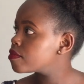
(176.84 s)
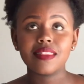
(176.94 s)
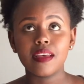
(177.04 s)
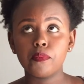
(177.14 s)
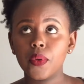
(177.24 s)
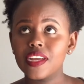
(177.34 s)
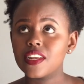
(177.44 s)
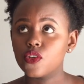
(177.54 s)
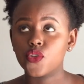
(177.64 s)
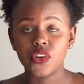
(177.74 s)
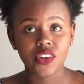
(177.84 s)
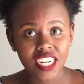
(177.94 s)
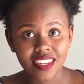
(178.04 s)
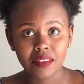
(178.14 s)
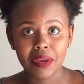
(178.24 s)
At some point, I was
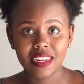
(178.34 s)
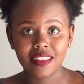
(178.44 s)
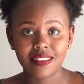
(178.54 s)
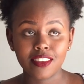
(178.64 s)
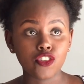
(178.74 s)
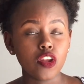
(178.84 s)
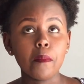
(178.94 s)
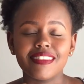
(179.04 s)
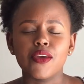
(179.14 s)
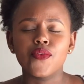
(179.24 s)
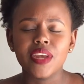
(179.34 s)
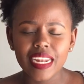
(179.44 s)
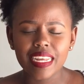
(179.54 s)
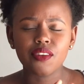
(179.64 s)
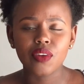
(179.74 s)
regretting my decision. It's
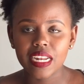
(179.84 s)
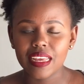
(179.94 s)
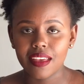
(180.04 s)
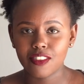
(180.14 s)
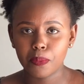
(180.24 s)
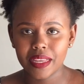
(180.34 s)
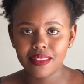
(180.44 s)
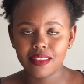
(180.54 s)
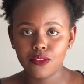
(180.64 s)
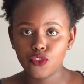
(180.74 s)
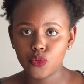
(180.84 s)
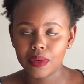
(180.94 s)
really expensive to